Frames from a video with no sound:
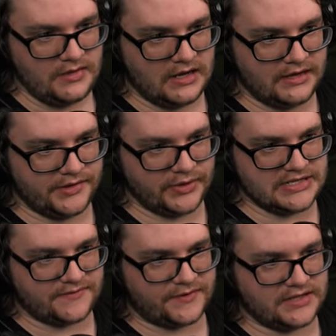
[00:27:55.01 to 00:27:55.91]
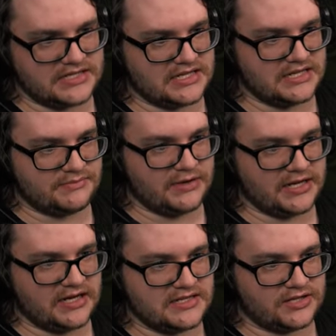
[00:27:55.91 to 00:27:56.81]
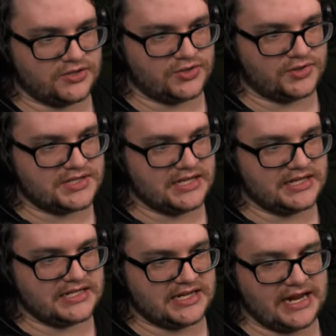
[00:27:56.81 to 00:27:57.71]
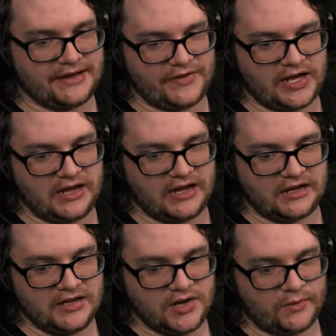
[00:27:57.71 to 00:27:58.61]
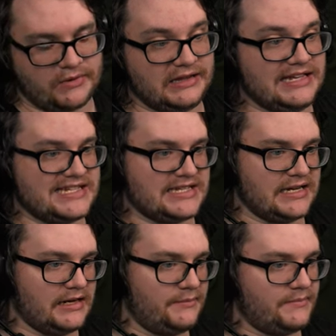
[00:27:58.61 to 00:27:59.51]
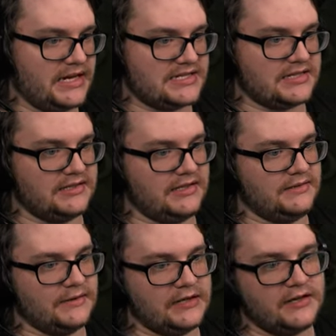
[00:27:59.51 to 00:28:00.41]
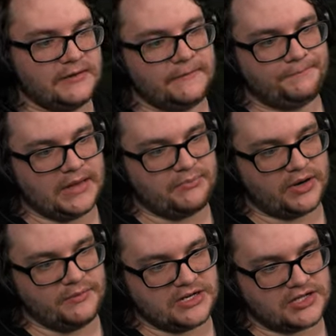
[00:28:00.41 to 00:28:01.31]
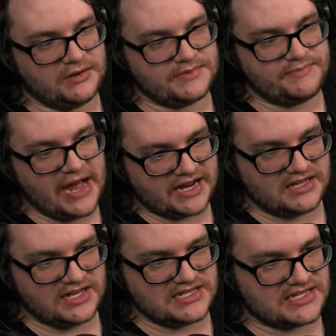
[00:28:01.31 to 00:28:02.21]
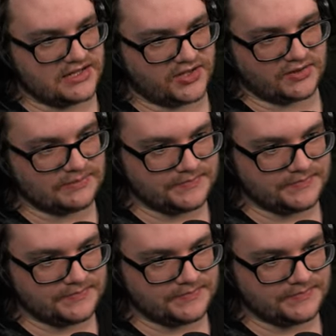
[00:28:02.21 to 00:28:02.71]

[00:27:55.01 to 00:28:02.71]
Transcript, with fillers: And the reason for this is because the control stick doesn't have a release time, basically. It pretty much comes back dead center.